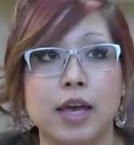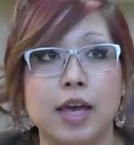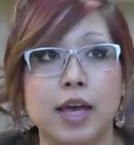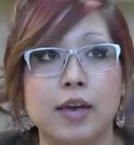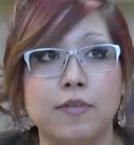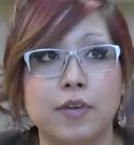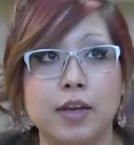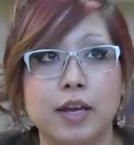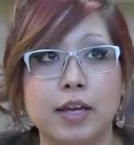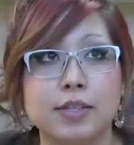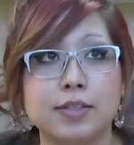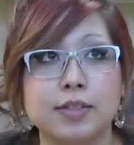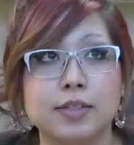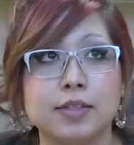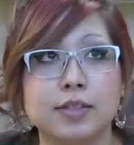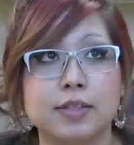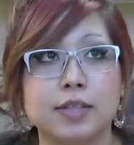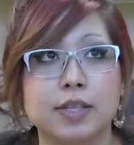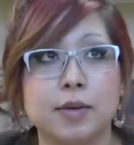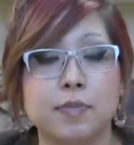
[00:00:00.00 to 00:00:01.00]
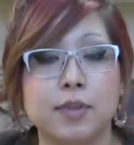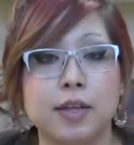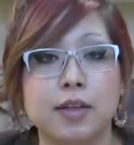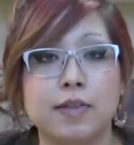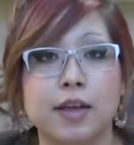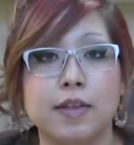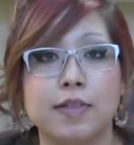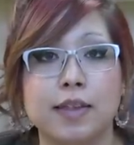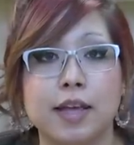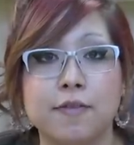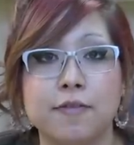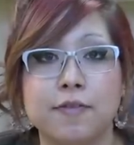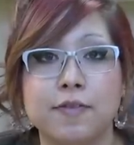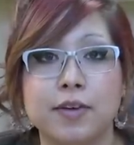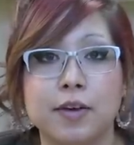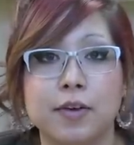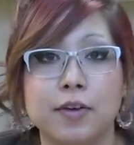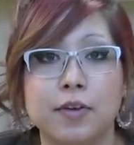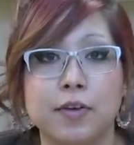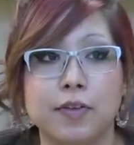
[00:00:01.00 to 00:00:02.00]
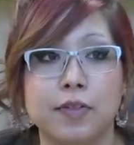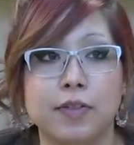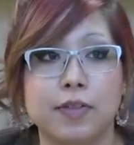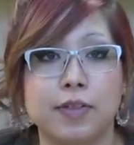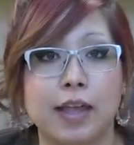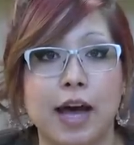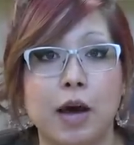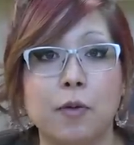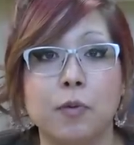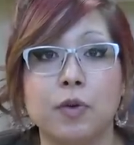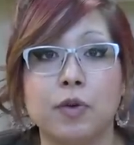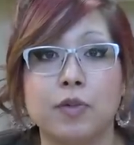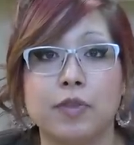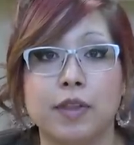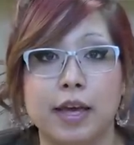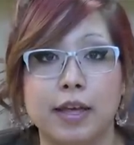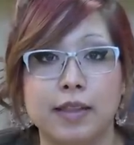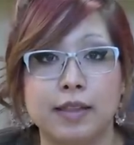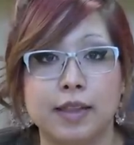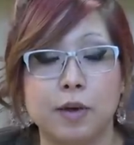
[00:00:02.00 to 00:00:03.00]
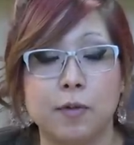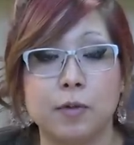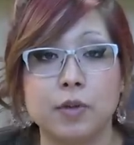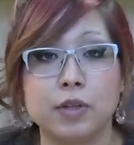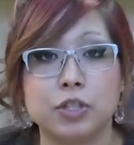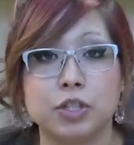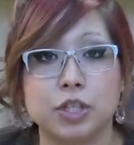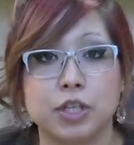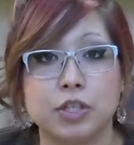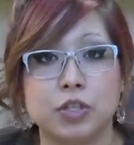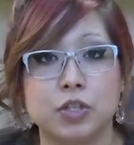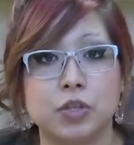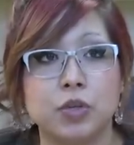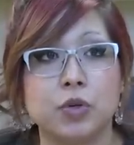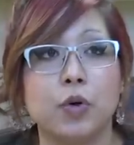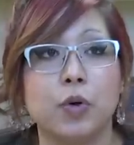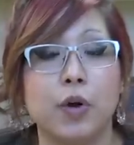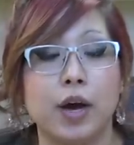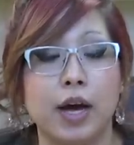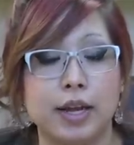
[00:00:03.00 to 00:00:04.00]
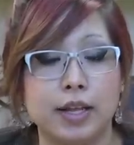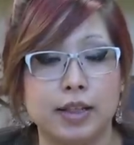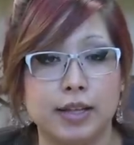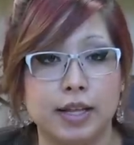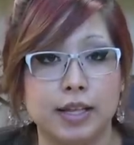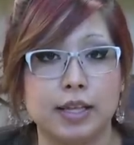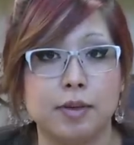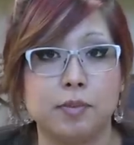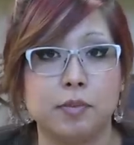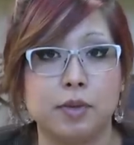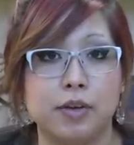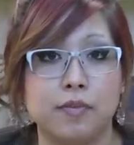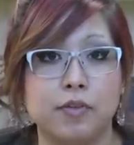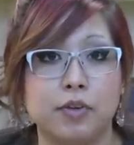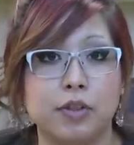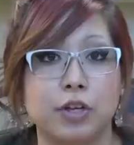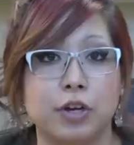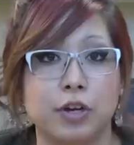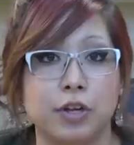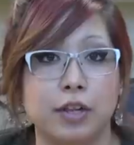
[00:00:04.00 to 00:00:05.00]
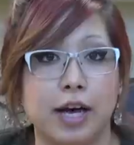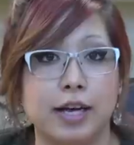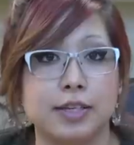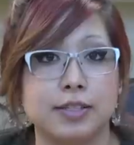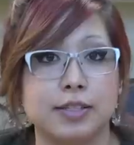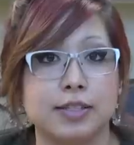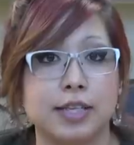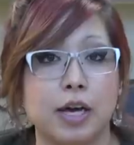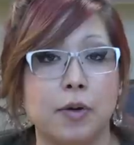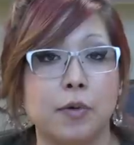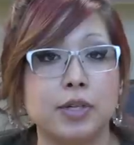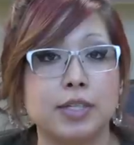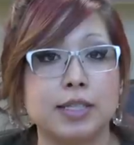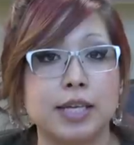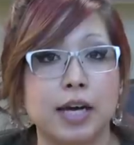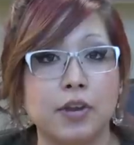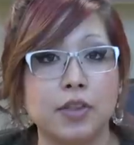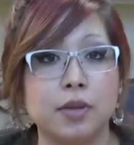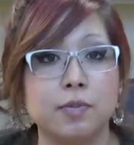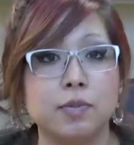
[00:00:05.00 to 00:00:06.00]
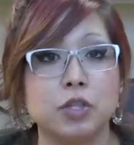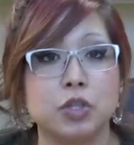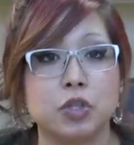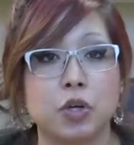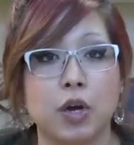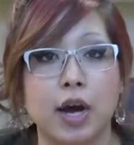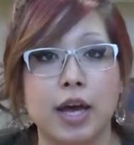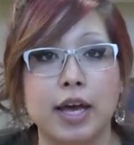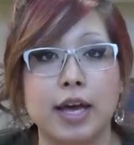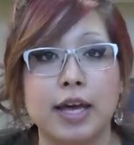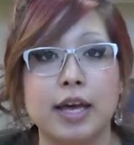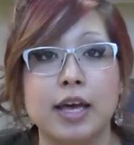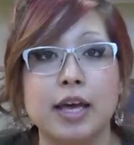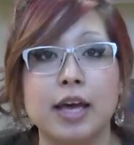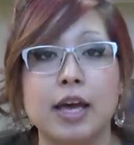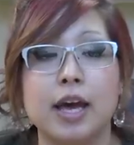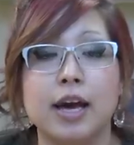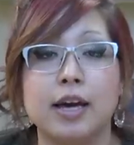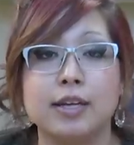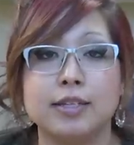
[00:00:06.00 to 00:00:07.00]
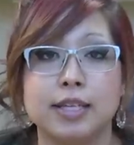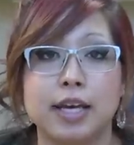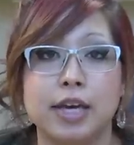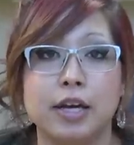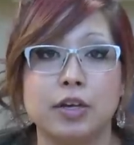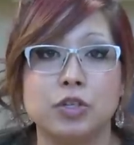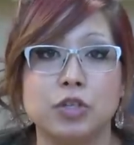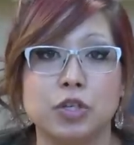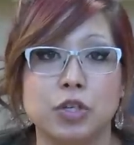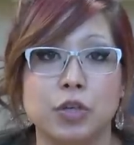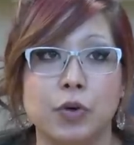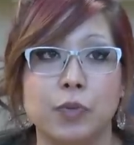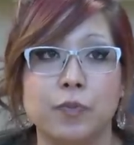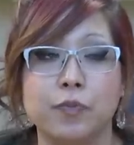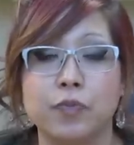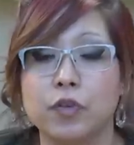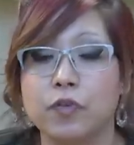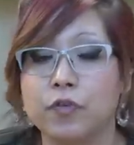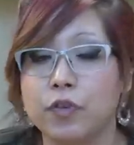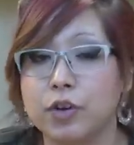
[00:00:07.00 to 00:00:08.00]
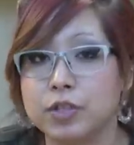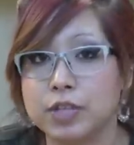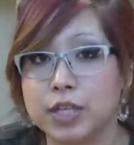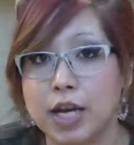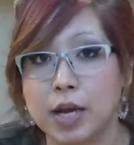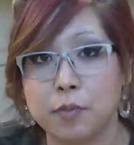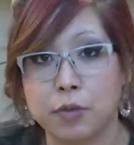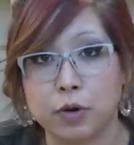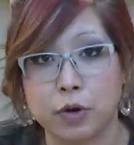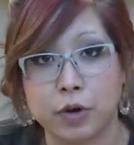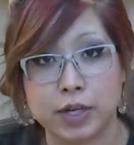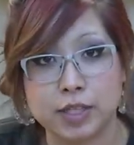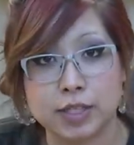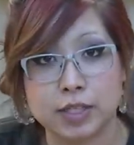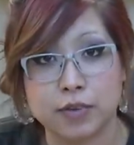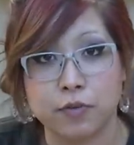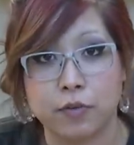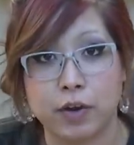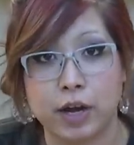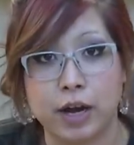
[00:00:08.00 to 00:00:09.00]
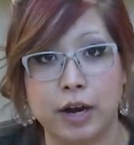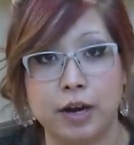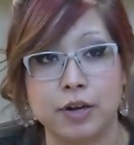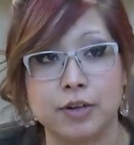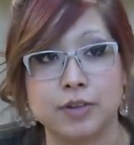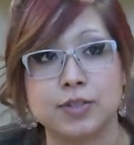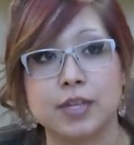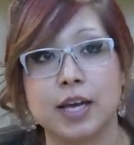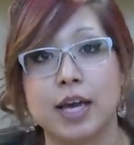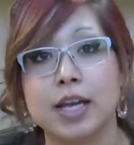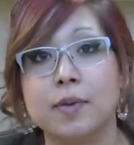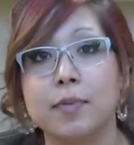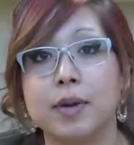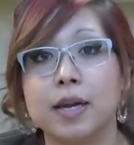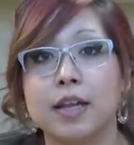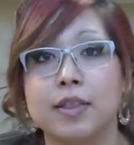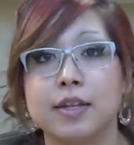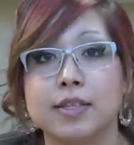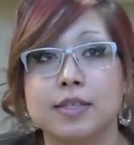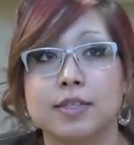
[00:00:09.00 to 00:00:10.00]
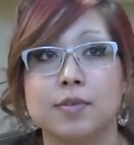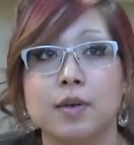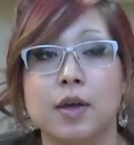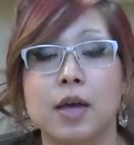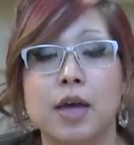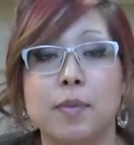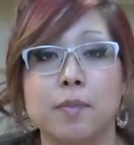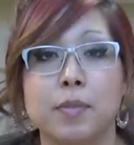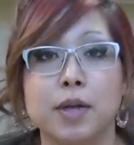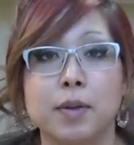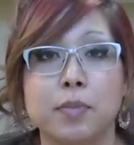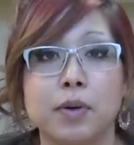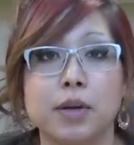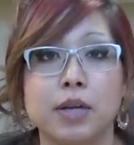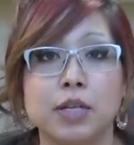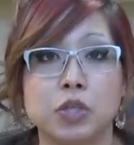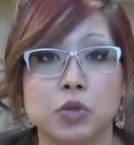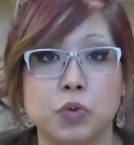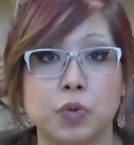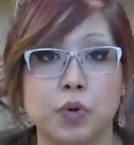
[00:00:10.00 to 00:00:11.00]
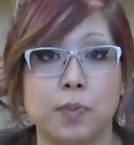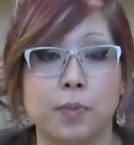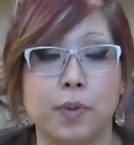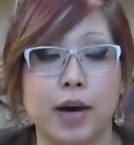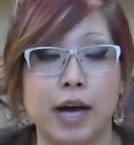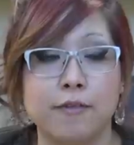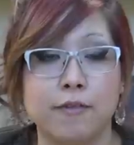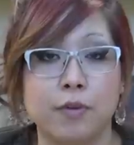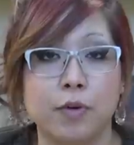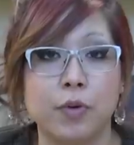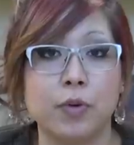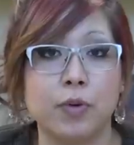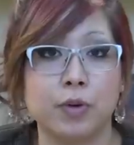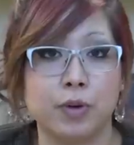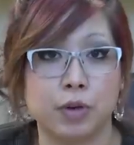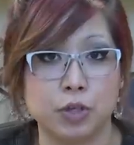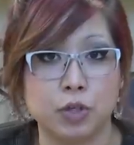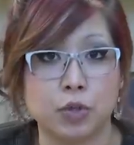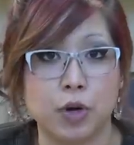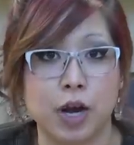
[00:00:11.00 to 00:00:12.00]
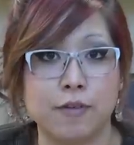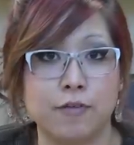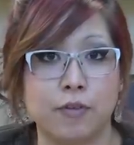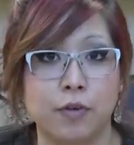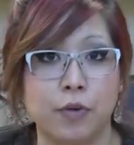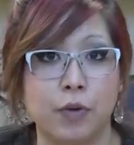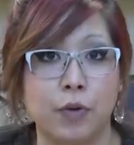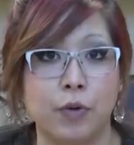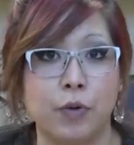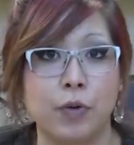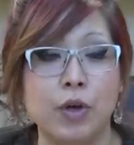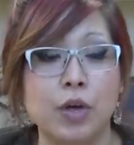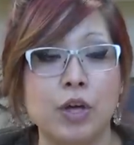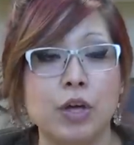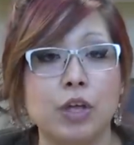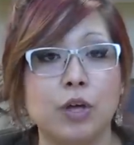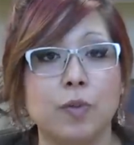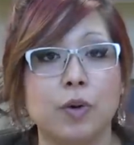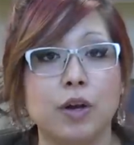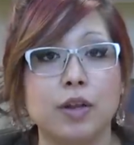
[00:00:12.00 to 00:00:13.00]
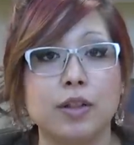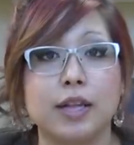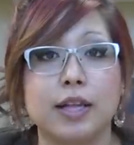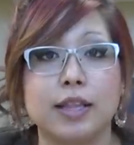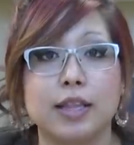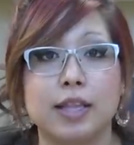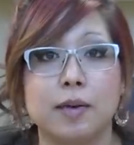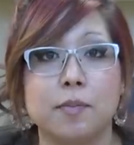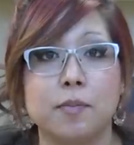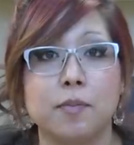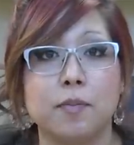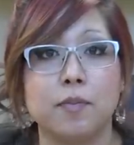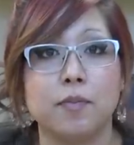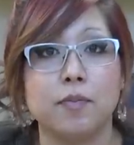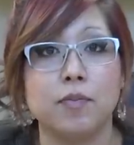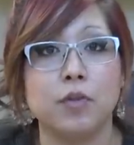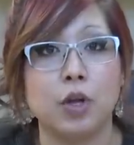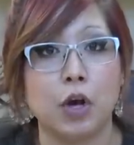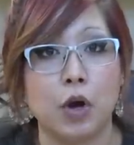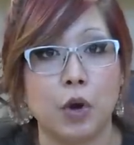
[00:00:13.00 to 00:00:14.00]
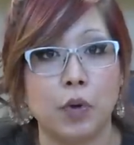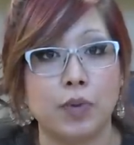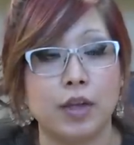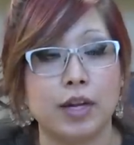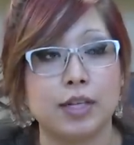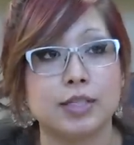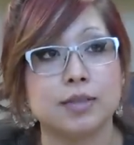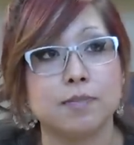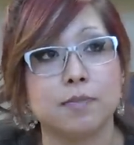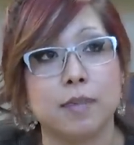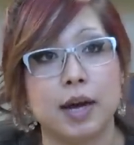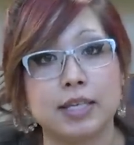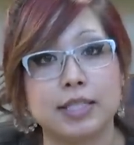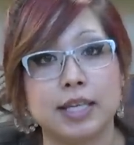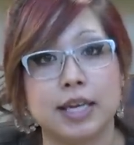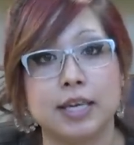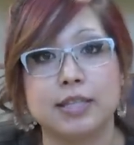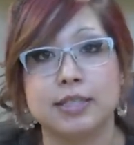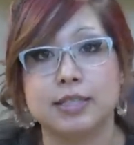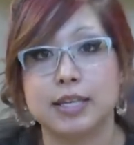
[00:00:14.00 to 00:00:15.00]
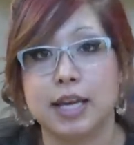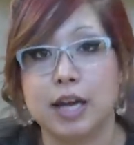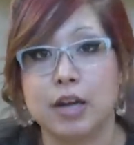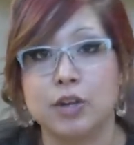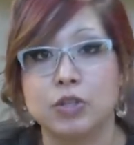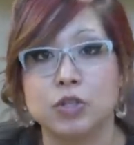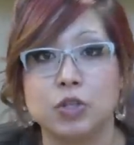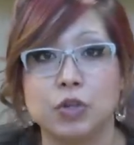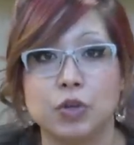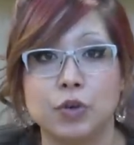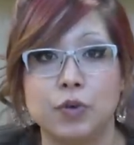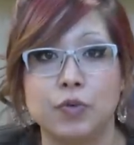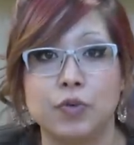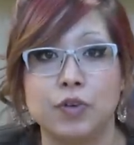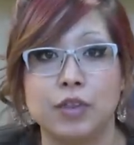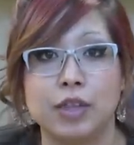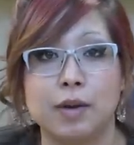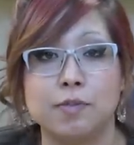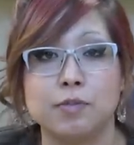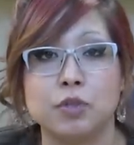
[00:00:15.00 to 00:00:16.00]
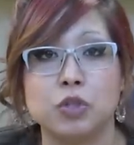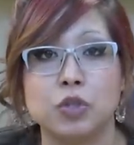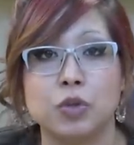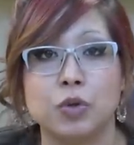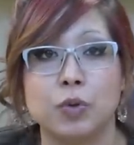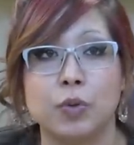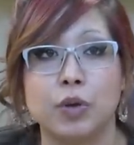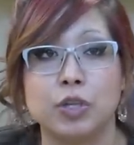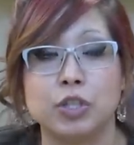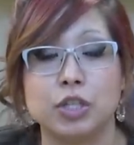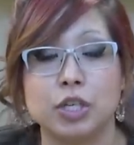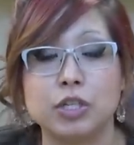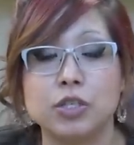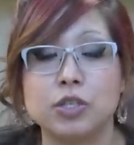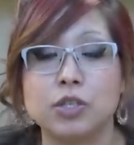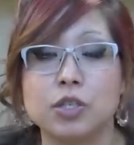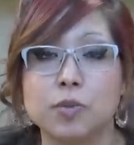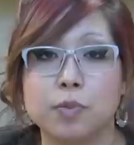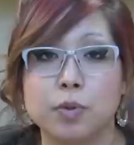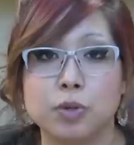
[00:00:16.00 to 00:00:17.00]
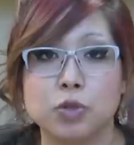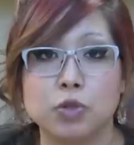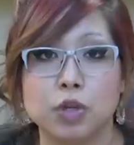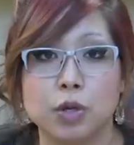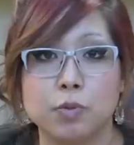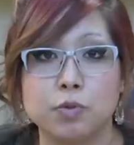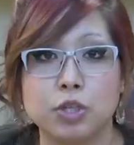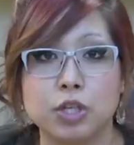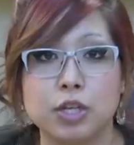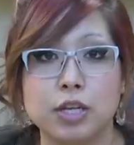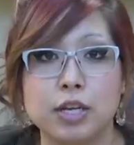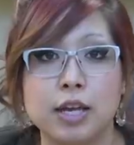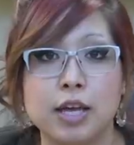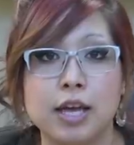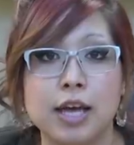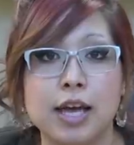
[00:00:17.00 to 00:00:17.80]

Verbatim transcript: If it is something that they feel that will they, they will adjust to, go ahead and let them leave with their glasses. I would tell them to try it a day or two first-time progressive wears, anybody that's being put into a bifocal or a trifocal, you want to let them know that it might take a day or two for them to adjust to their prescription.